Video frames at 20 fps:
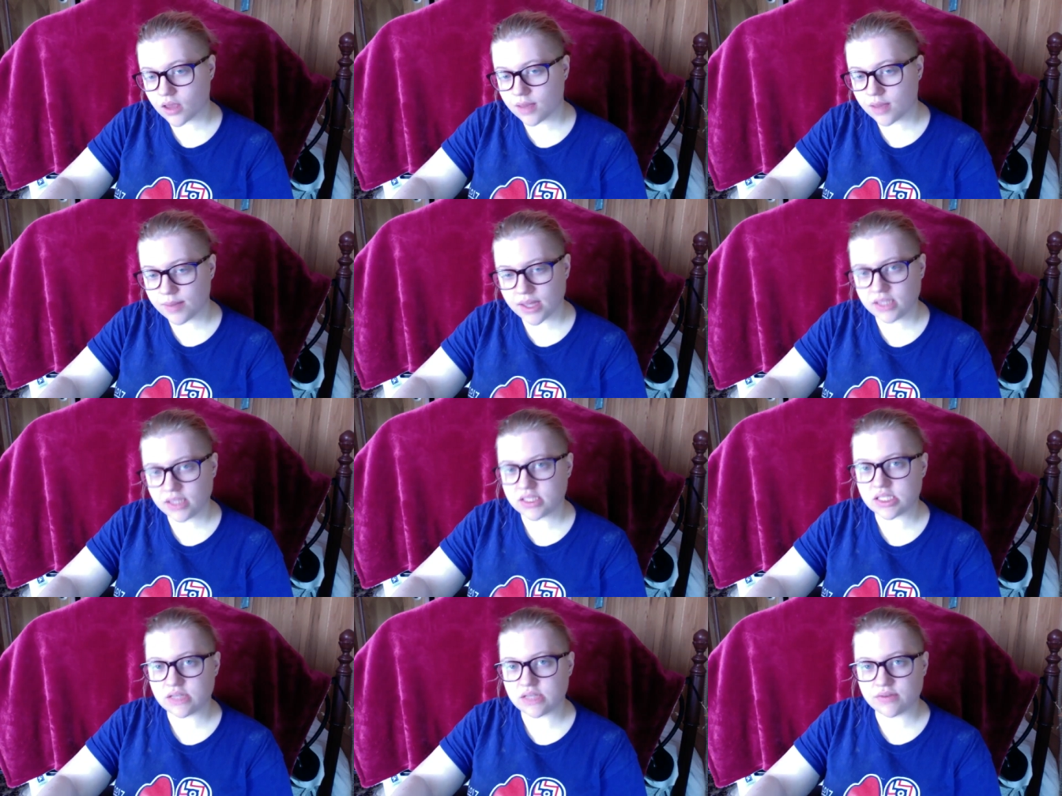I
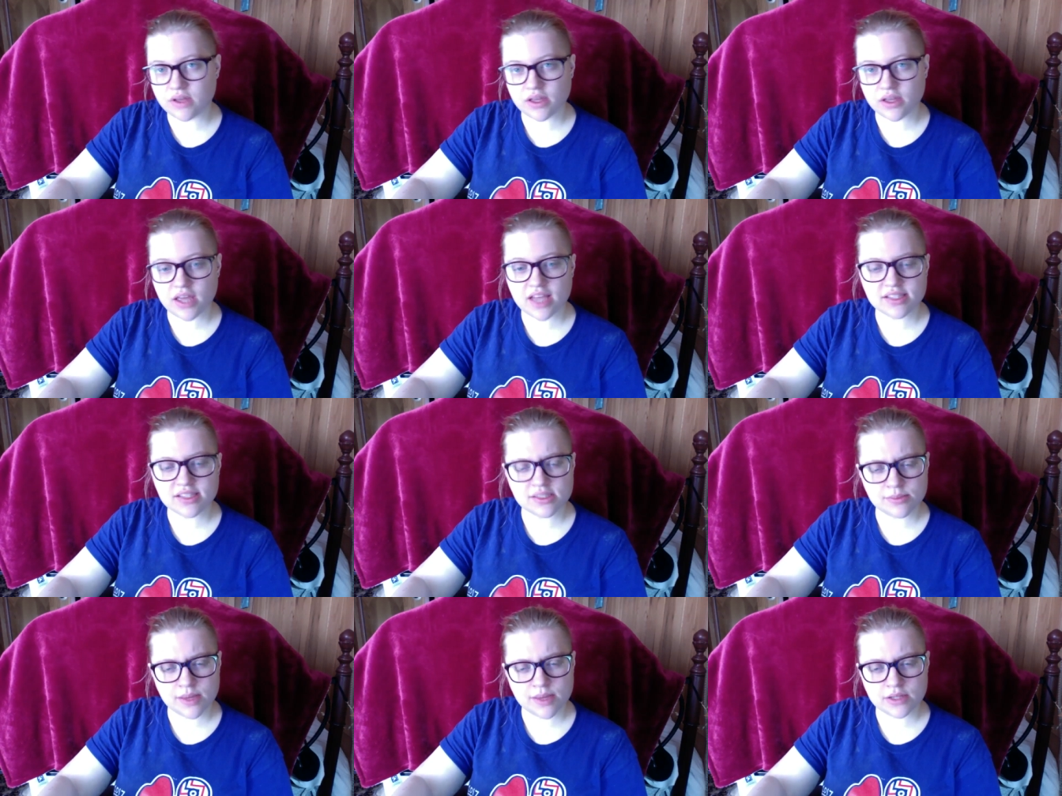main Diva
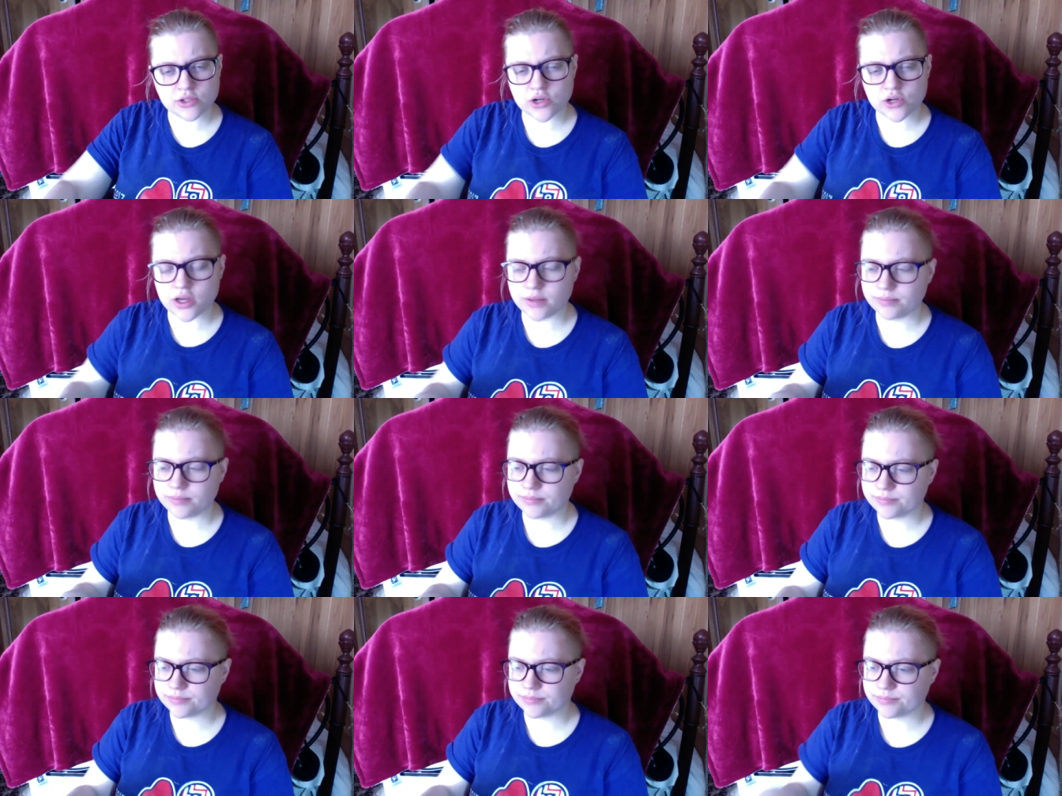and Symmetra.